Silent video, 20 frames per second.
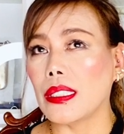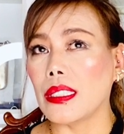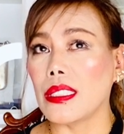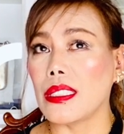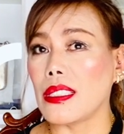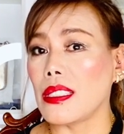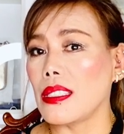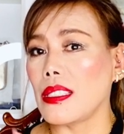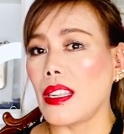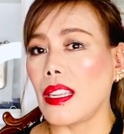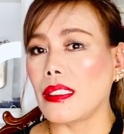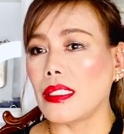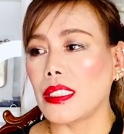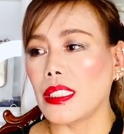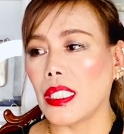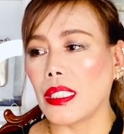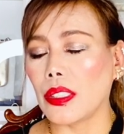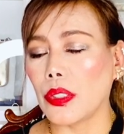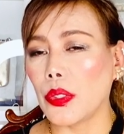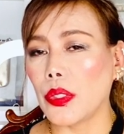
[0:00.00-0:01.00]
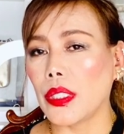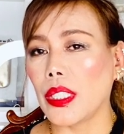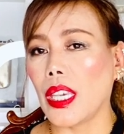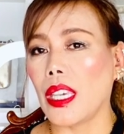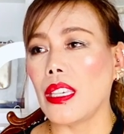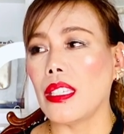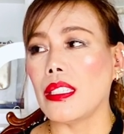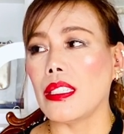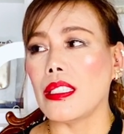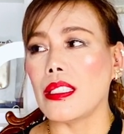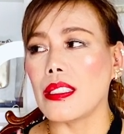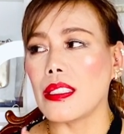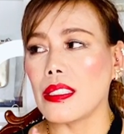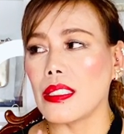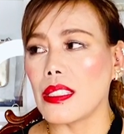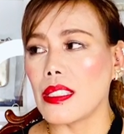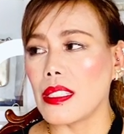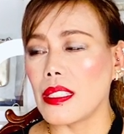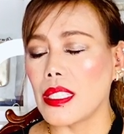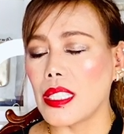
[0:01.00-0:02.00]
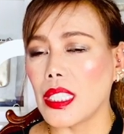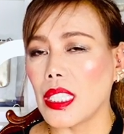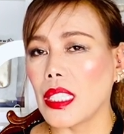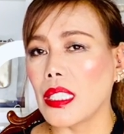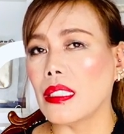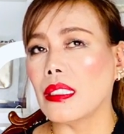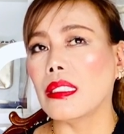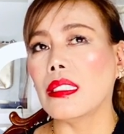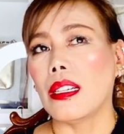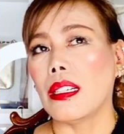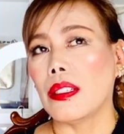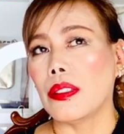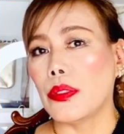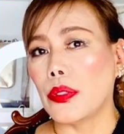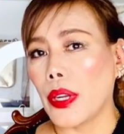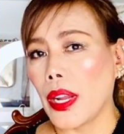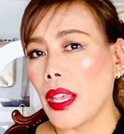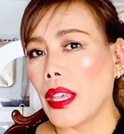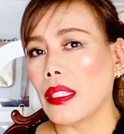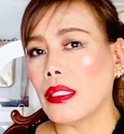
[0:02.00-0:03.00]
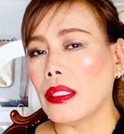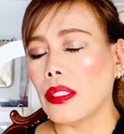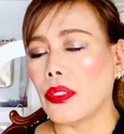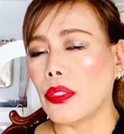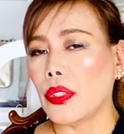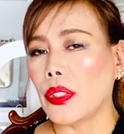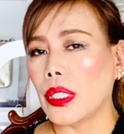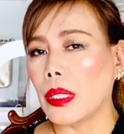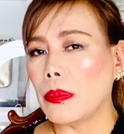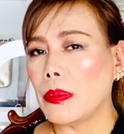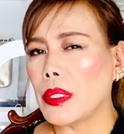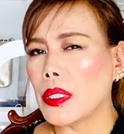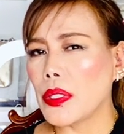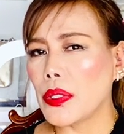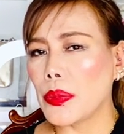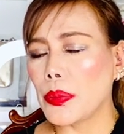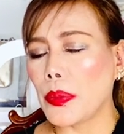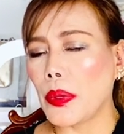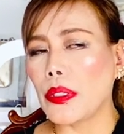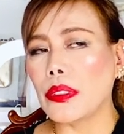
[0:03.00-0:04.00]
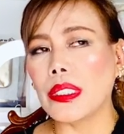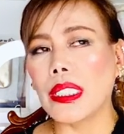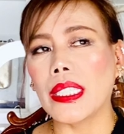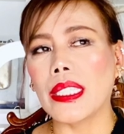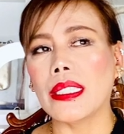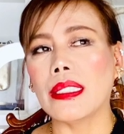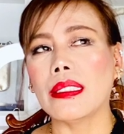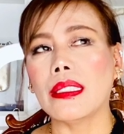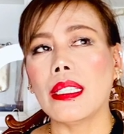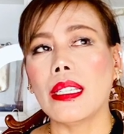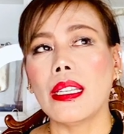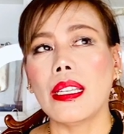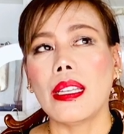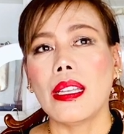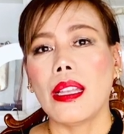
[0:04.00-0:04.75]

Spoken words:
It's not yet okay. It's still red or a bit swollen.